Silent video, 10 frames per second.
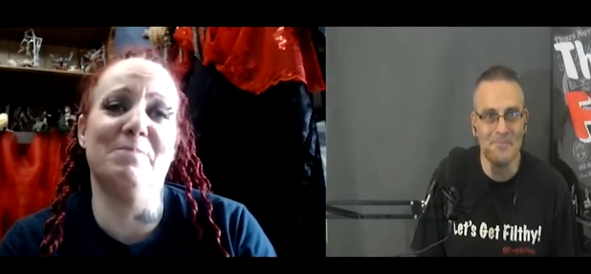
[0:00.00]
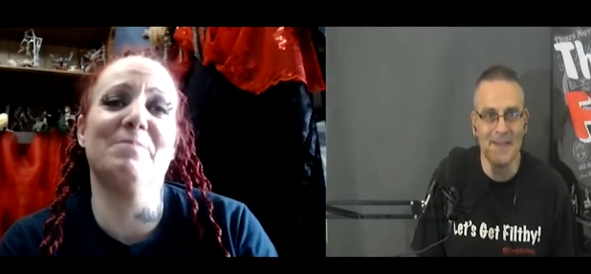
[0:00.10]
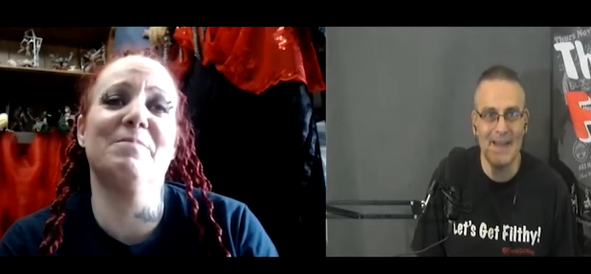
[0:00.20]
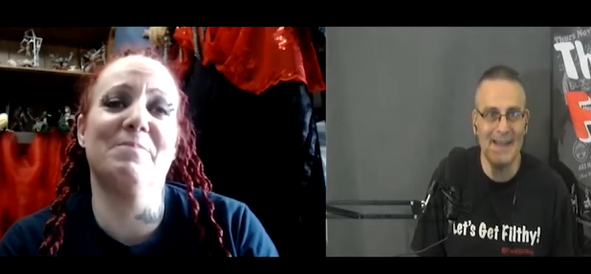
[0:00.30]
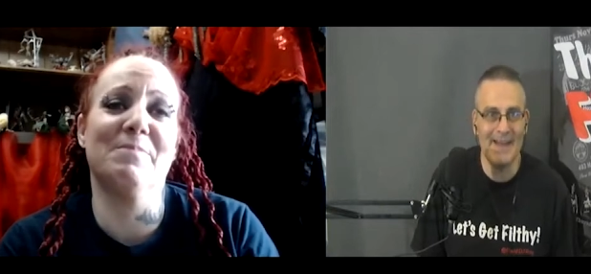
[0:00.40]

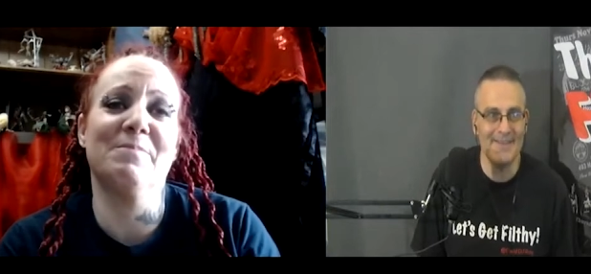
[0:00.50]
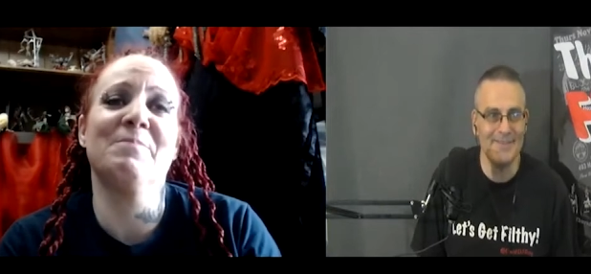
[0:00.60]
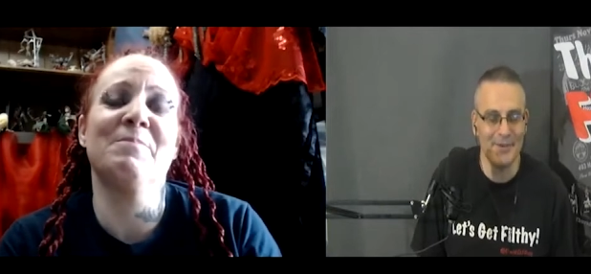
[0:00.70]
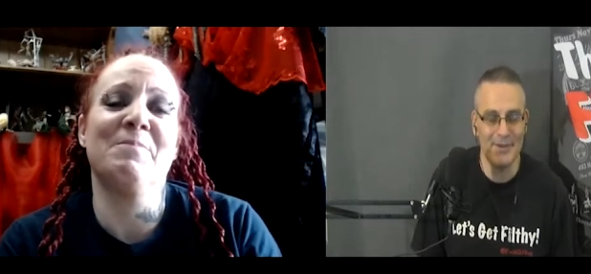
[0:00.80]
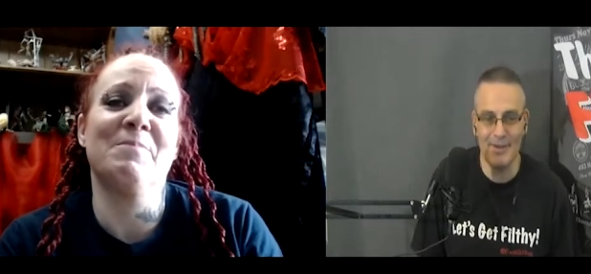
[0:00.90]
Speaker 1: And
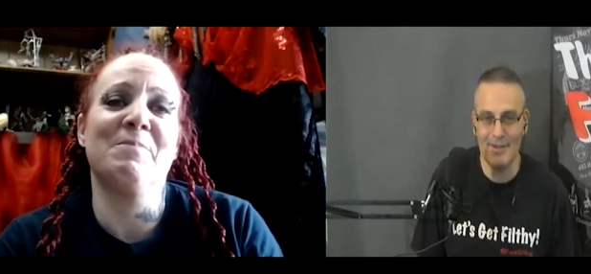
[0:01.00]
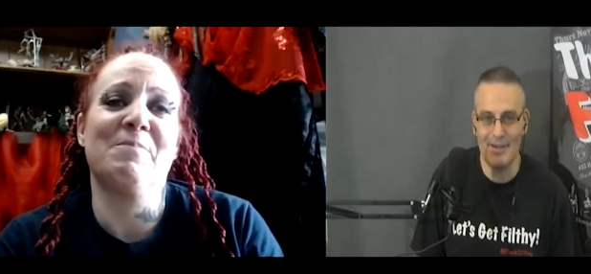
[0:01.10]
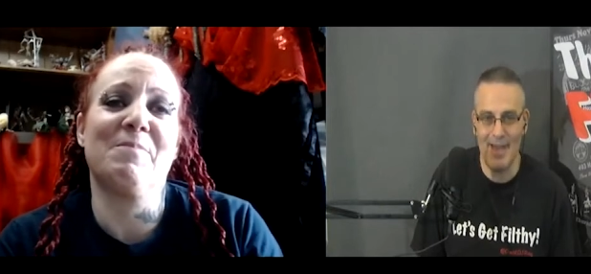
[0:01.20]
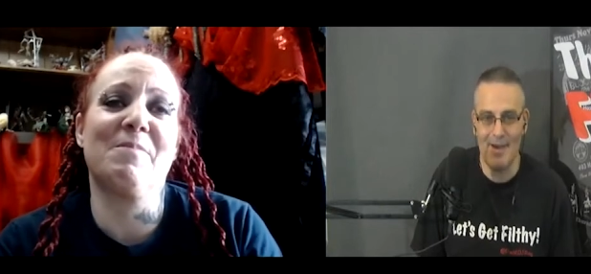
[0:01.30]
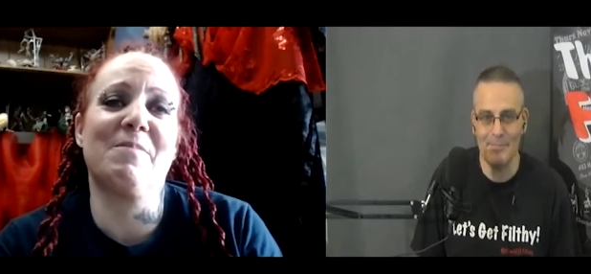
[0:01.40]
so you're
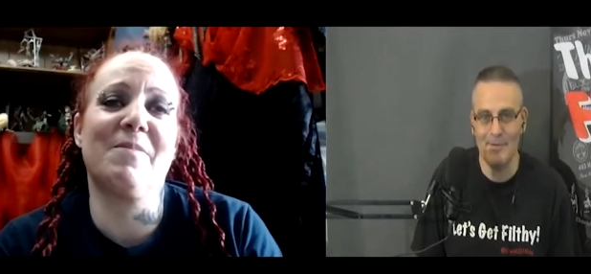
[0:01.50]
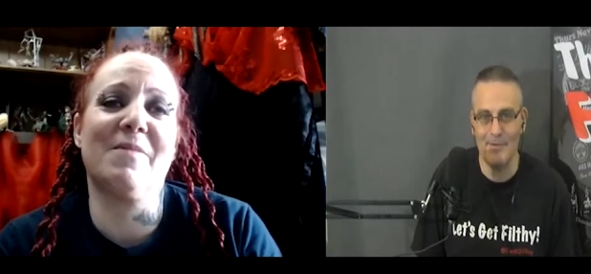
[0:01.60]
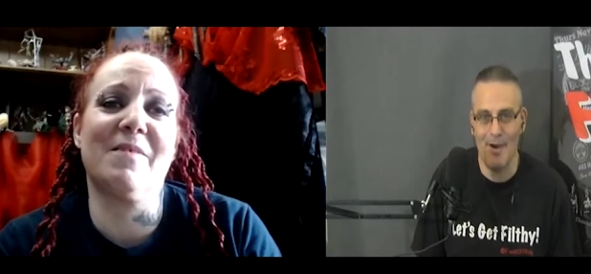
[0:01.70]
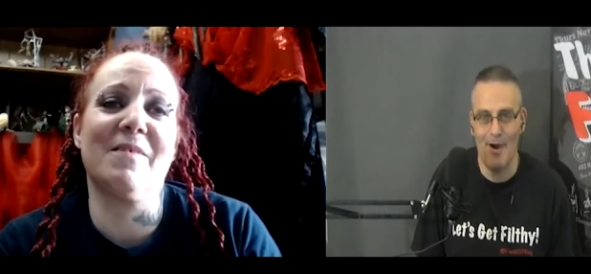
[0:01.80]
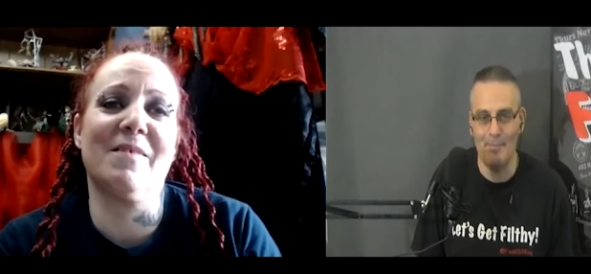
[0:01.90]

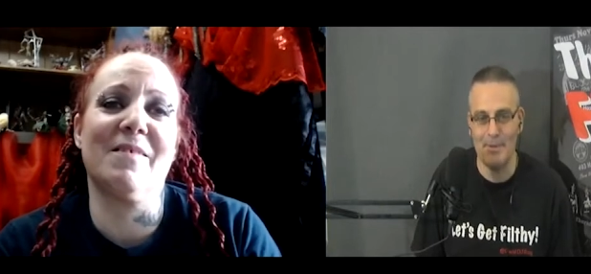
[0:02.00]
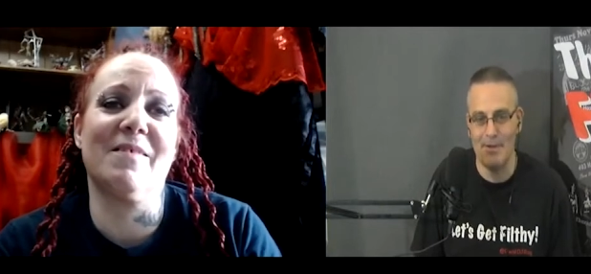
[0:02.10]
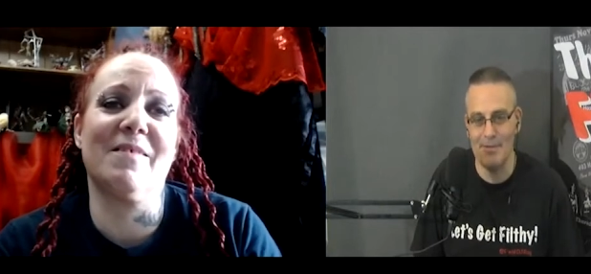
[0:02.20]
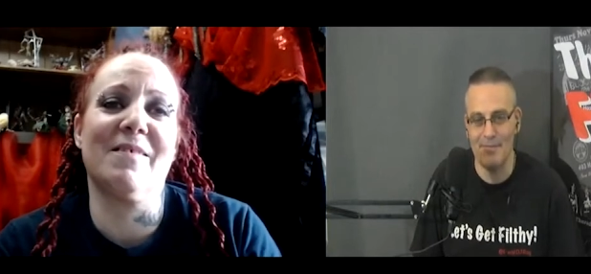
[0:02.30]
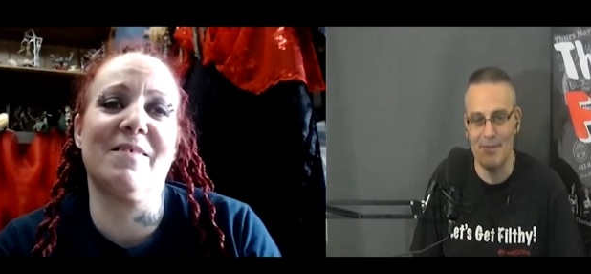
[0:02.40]
hopping
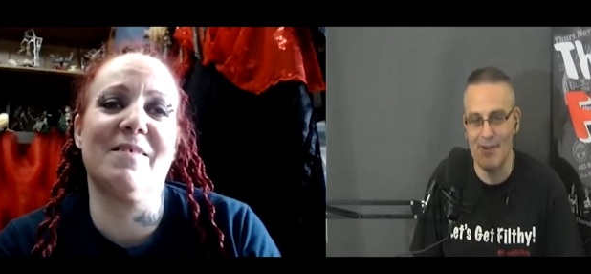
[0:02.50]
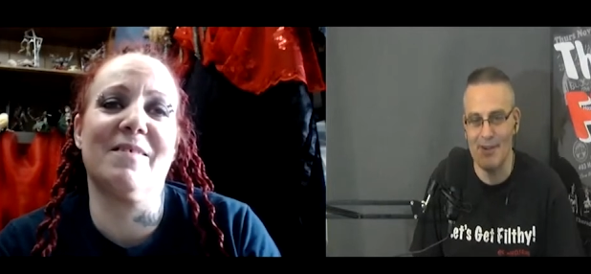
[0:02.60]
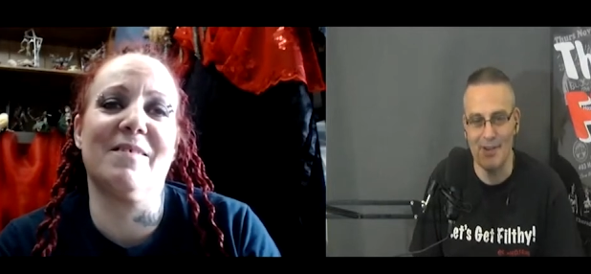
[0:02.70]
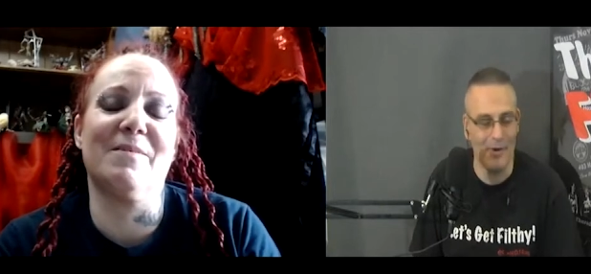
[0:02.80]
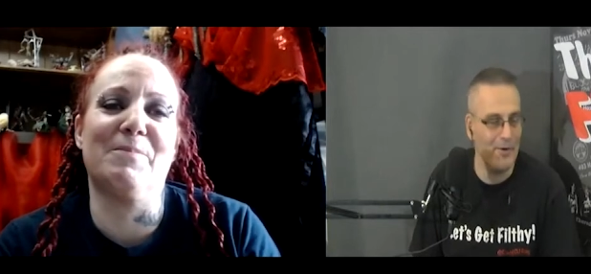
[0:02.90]
on the
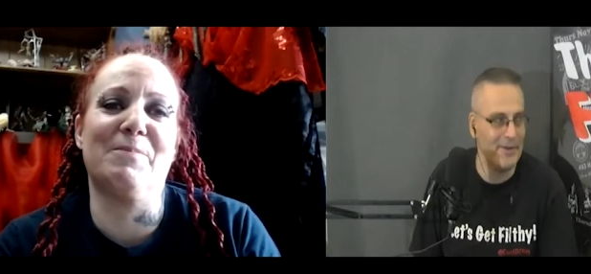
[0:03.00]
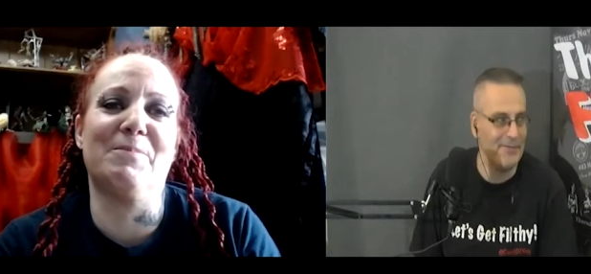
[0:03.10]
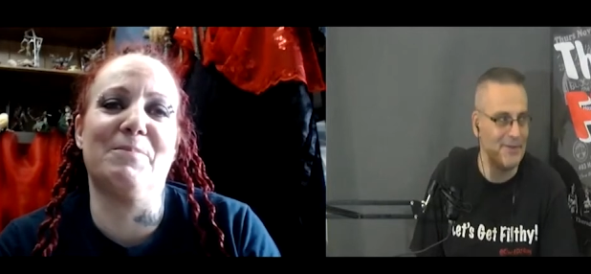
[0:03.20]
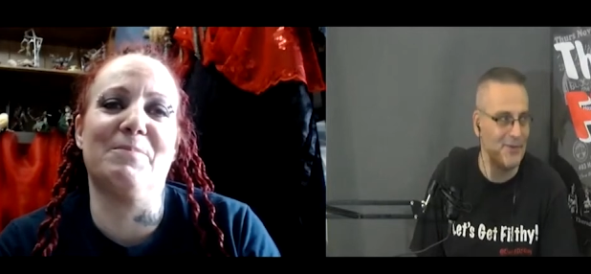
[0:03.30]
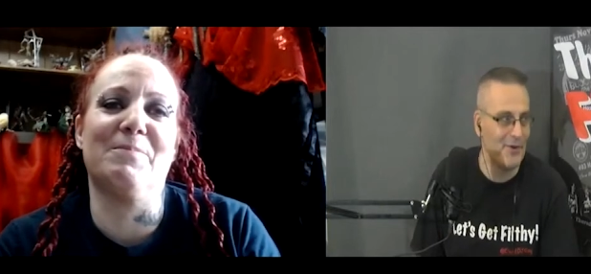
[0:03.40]
ferry, going to
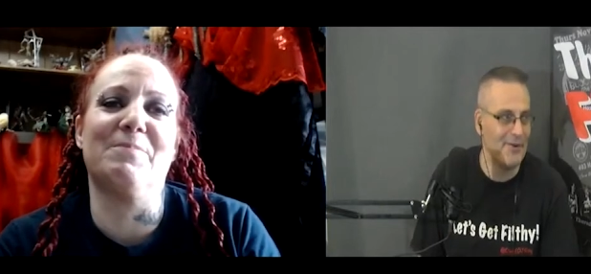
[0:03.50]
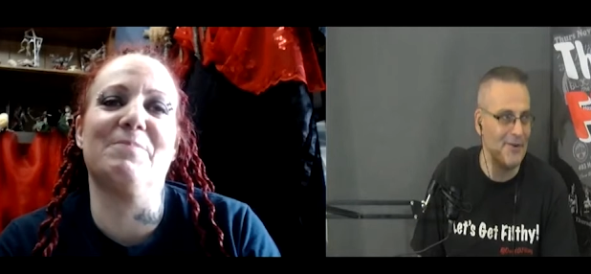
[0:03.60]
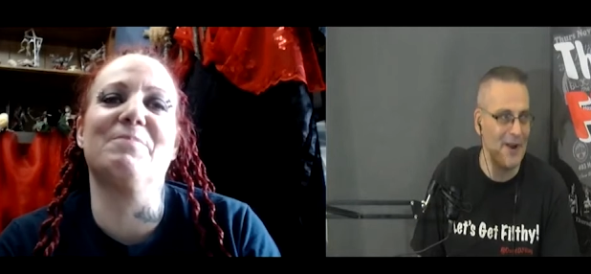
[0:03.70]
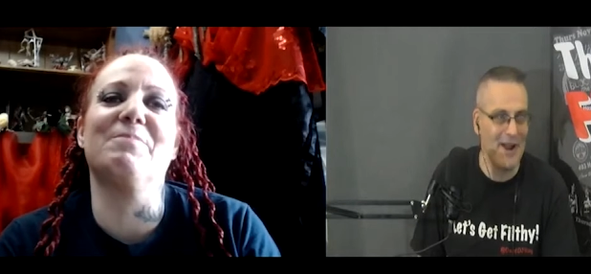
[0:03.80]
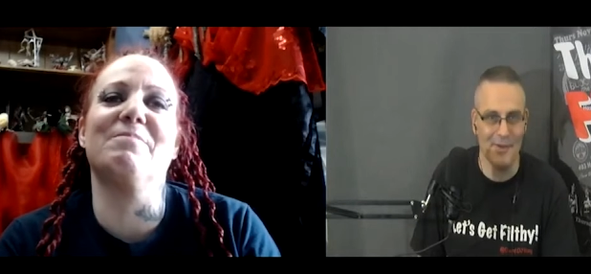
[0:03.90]
Victoria
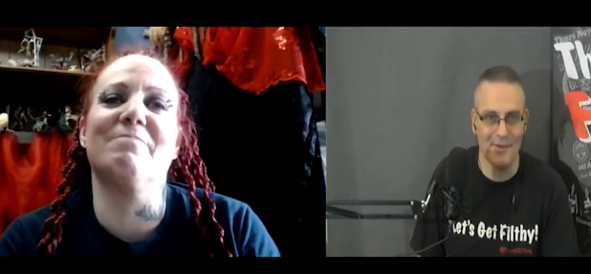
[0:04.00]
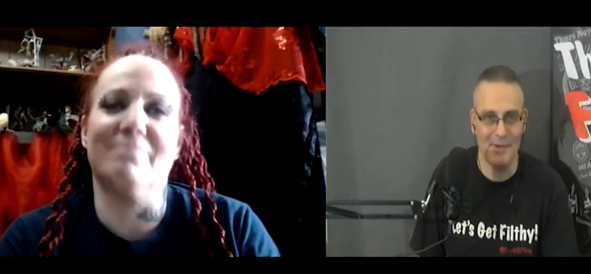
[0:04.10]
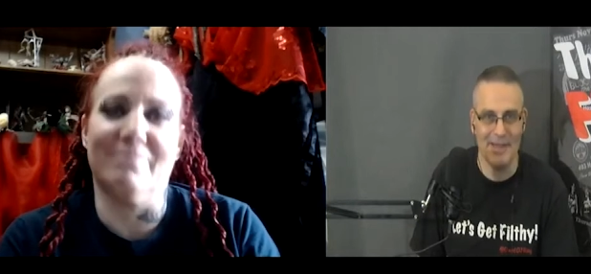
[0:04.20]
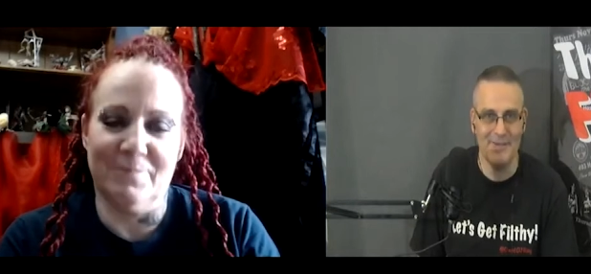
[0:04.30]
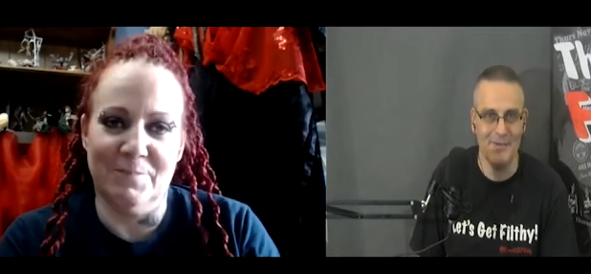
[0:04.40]
for
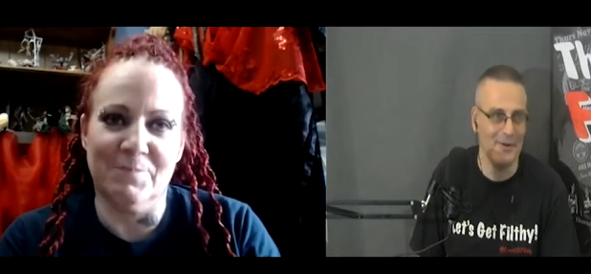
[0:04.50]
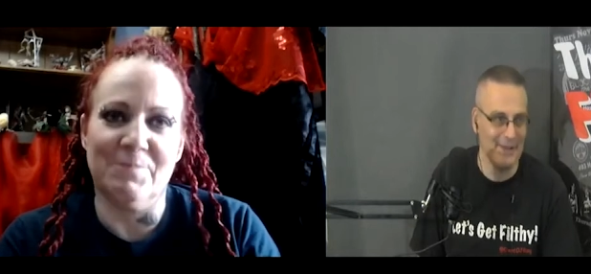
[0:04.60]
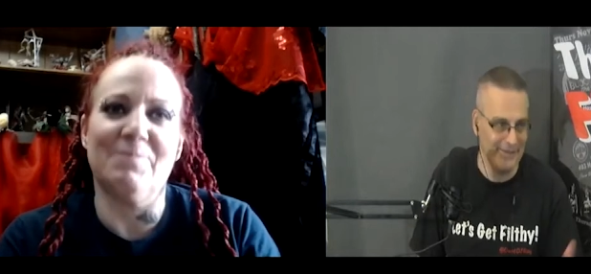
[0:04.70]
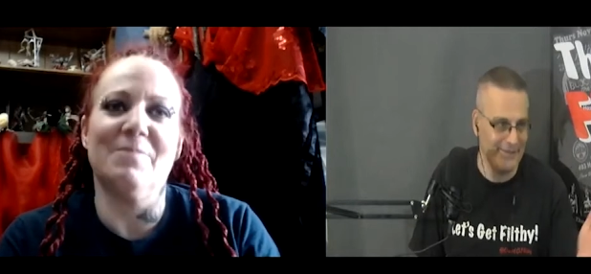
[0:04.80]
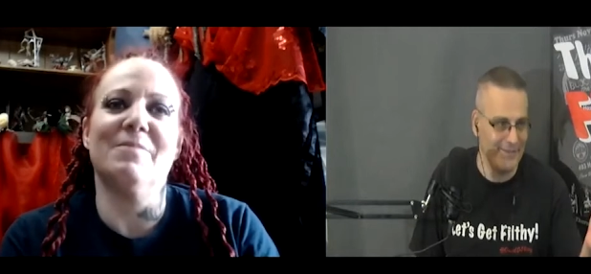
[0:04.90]
Halloween, or at
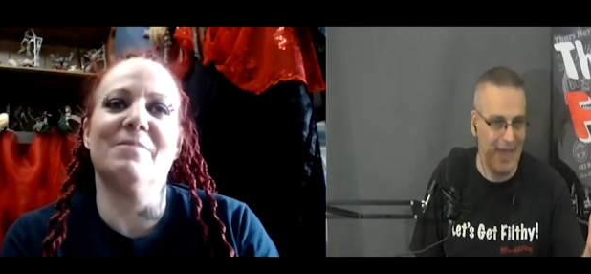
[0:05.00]
least the